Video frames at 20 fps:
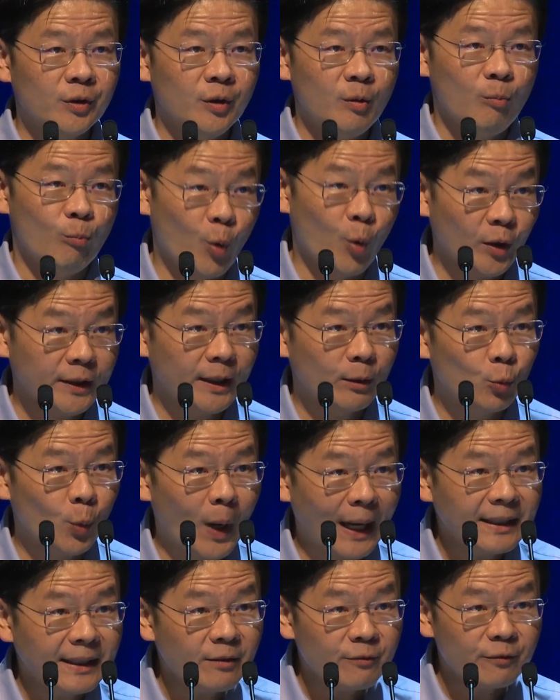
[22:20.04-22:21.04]
More than
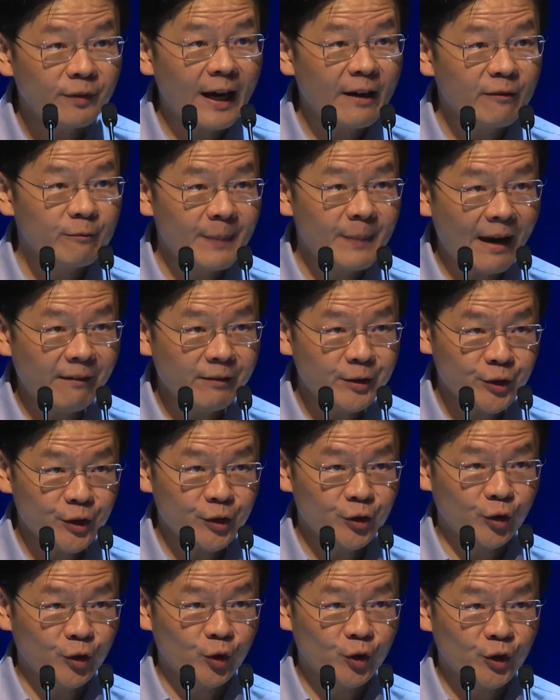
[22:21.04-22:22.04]
1 in 5 marriages
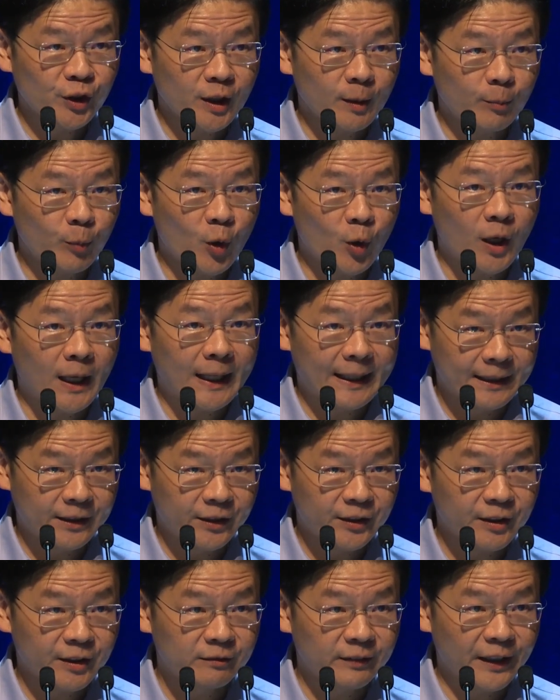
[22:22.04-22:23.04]
in Singapore are
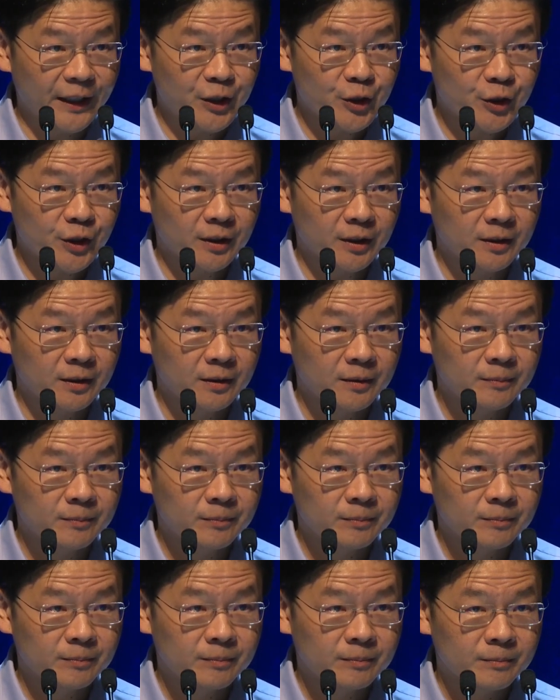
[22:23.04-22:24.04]
interracial.
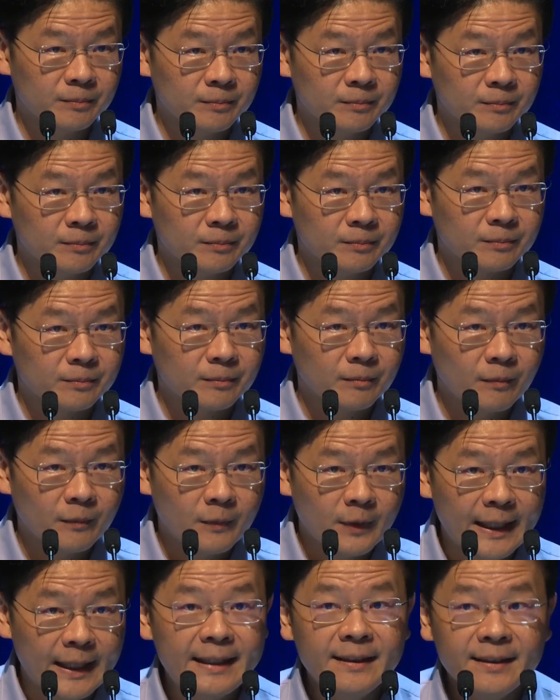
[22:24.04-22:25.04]

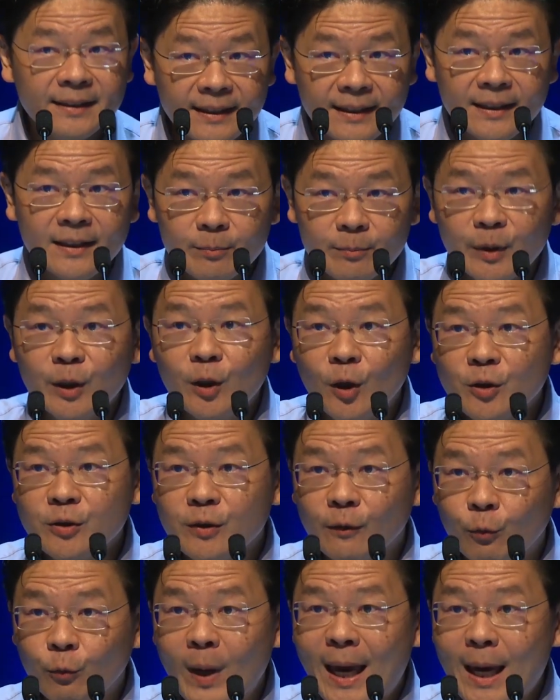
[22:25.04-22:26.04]
Indeed, because
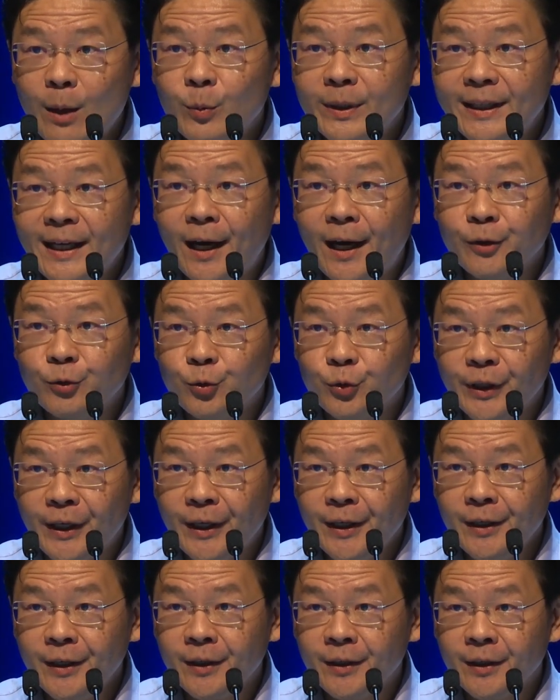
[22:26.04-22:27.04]
of where we are
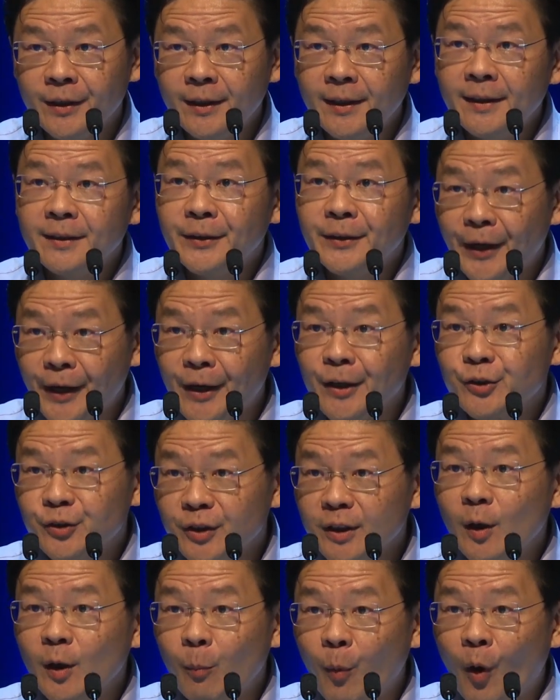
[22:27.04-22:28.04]
today, there are
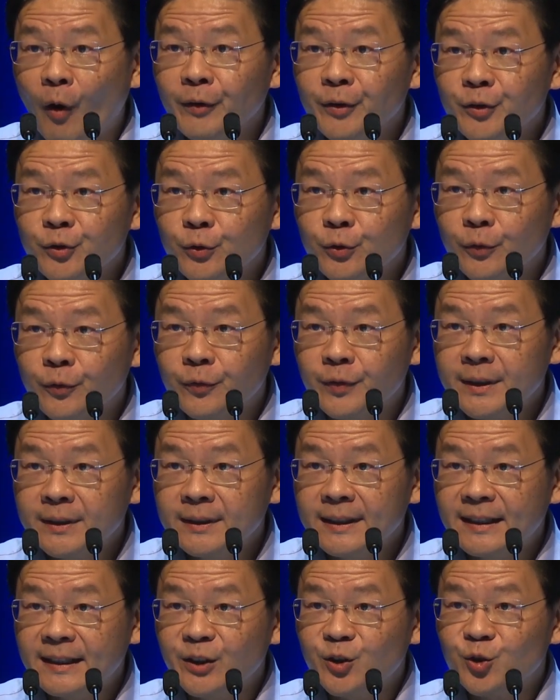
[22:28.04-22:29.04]
Singaporeans who feel
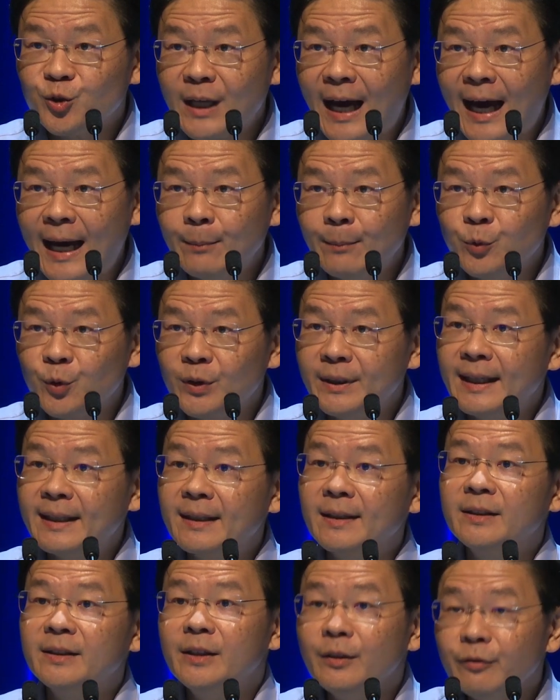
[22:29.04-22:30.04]
it is time to take a
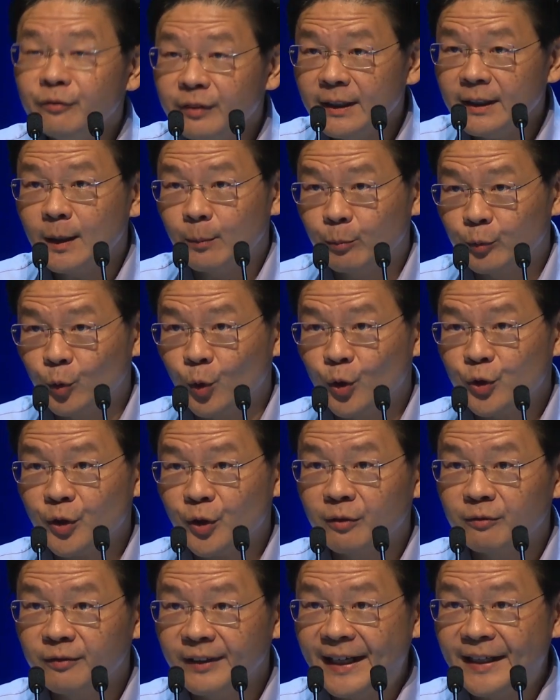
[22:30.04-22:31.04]
different approach
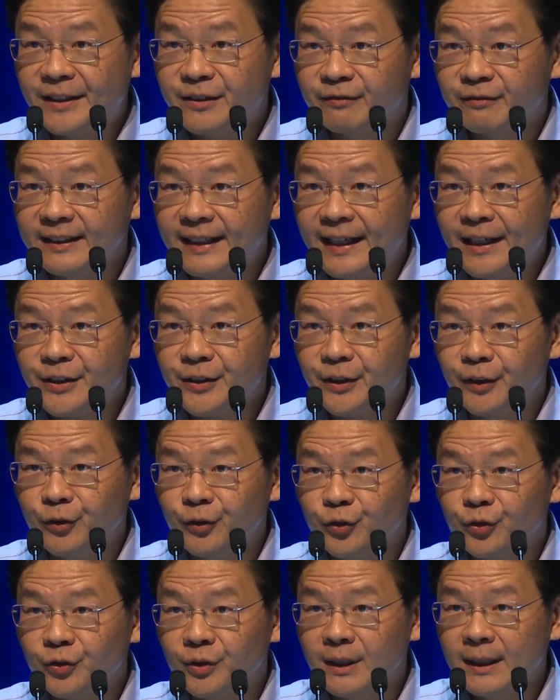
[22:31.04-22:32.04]
on race relations,